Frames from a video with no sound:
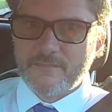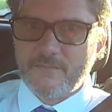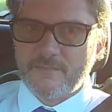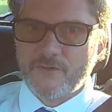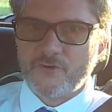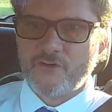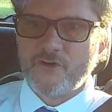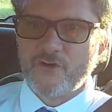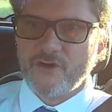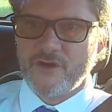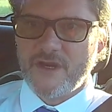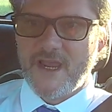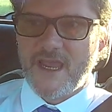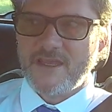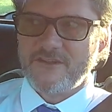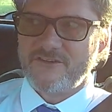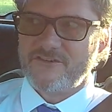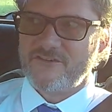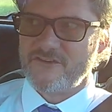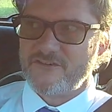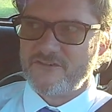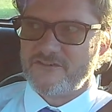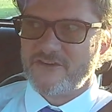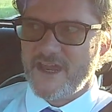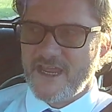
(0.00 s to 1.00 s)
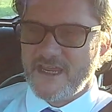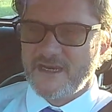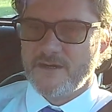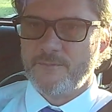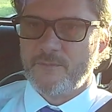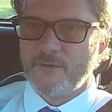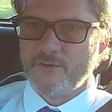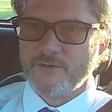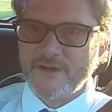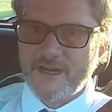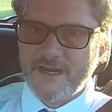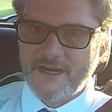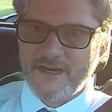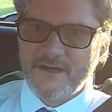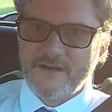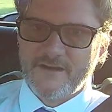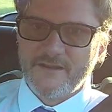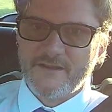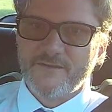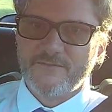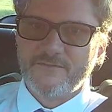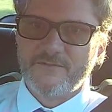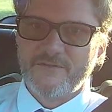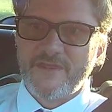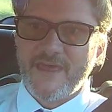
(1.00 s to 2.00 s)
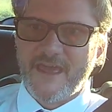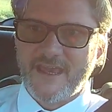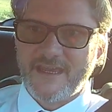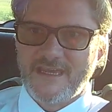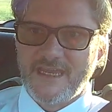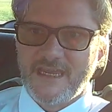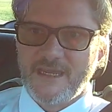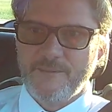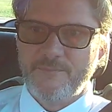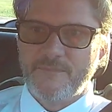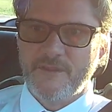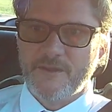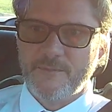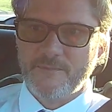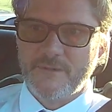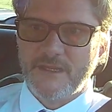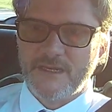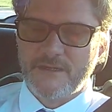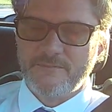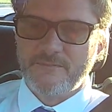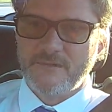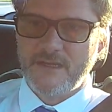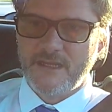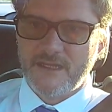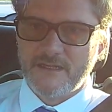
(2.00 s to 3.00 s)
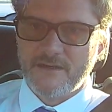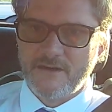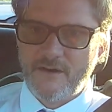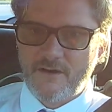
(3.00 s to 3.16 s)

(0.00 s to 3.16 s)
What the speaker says: create sustainable narratives that keep them in